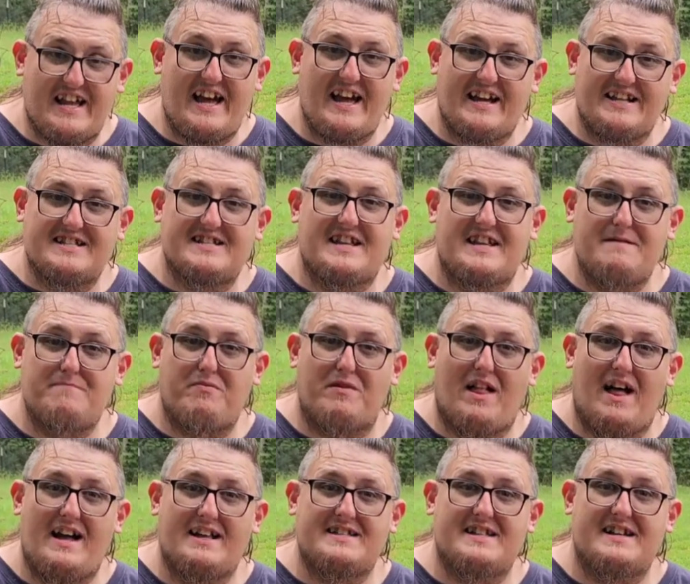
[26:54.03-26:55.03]
the XT
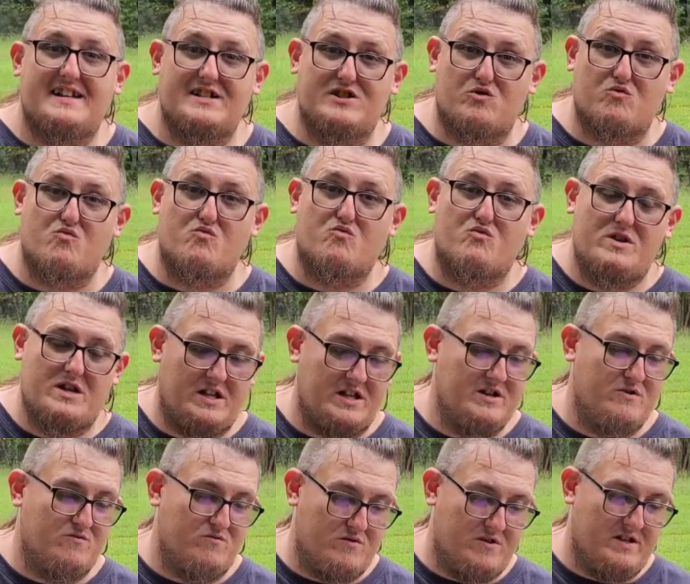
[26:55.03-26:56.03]
plastic. It's
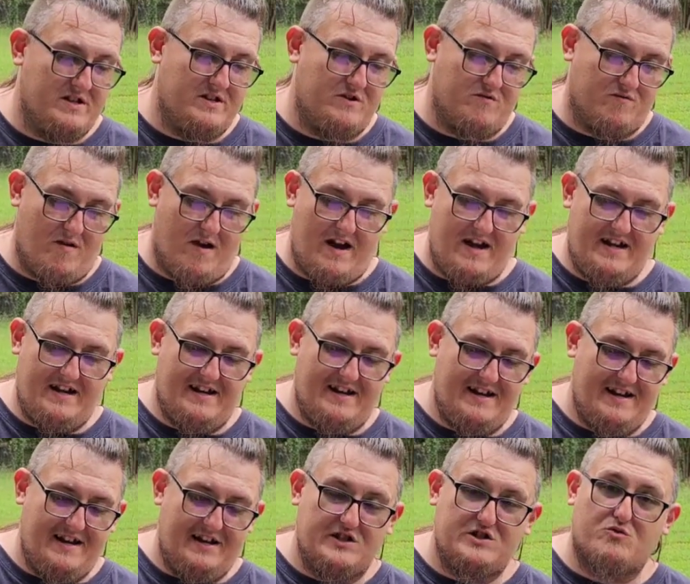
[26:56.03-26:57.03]
really, really great.
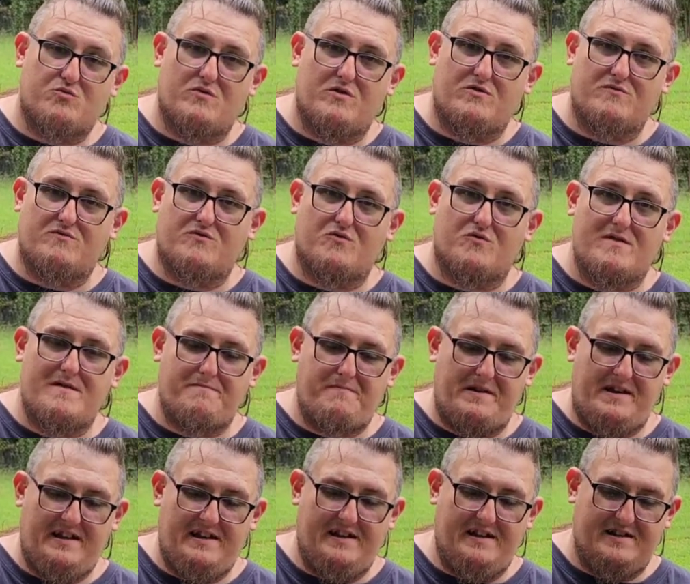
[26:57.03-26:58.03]
It's real
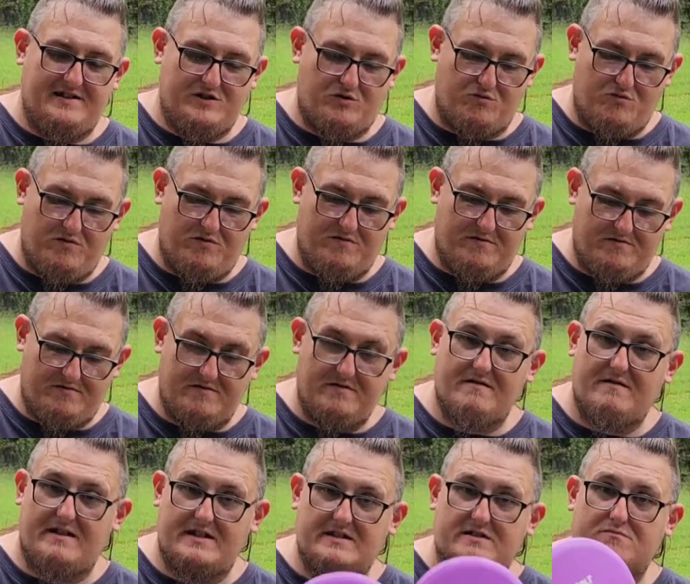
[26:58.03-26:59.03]
grippy.
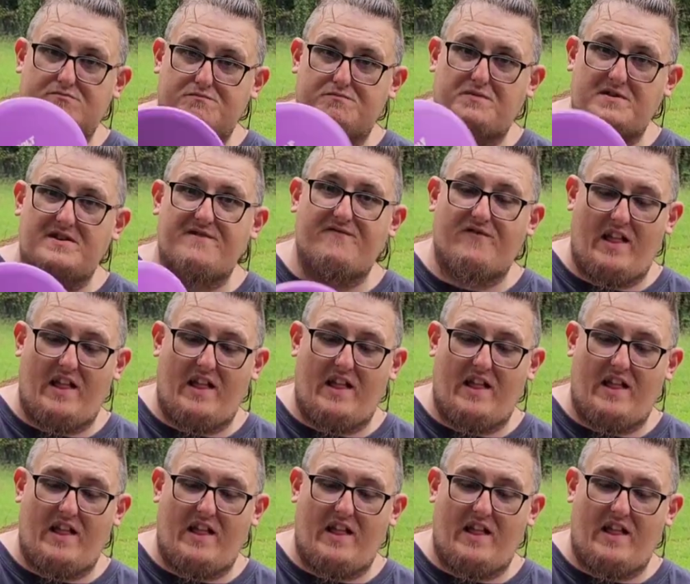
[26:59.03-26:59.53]
It's pretty